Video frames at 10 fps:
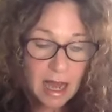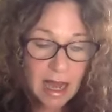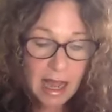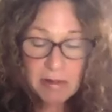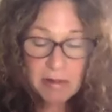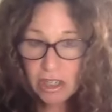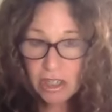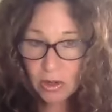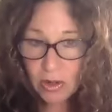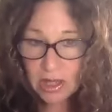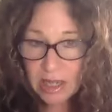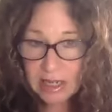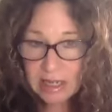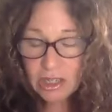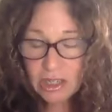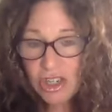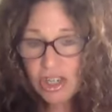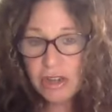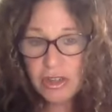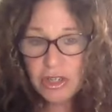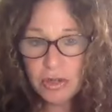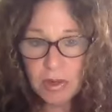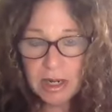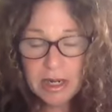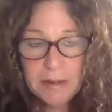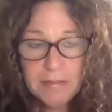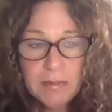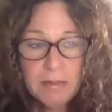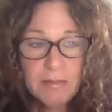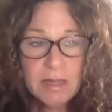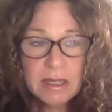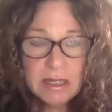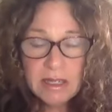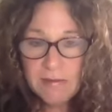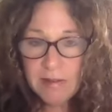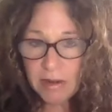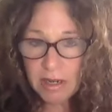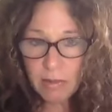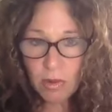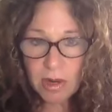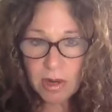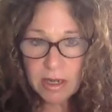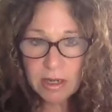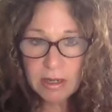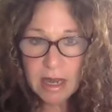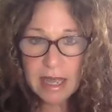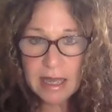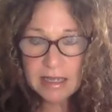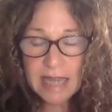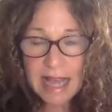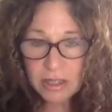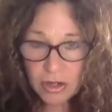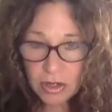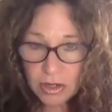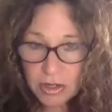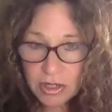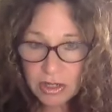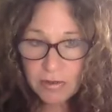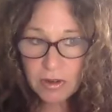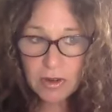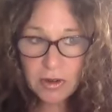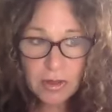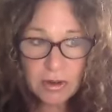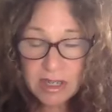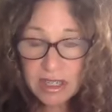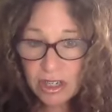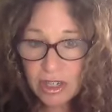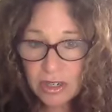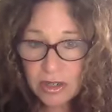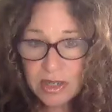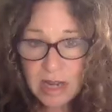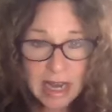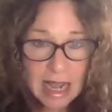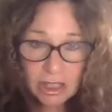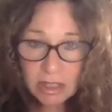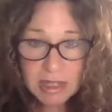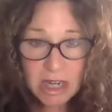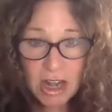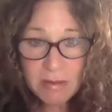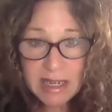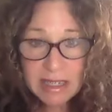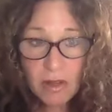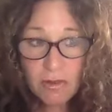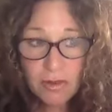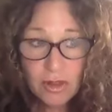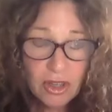I was just told that I needed to share this story because it's very important. And as a nurse for 36 years, I actually retired myself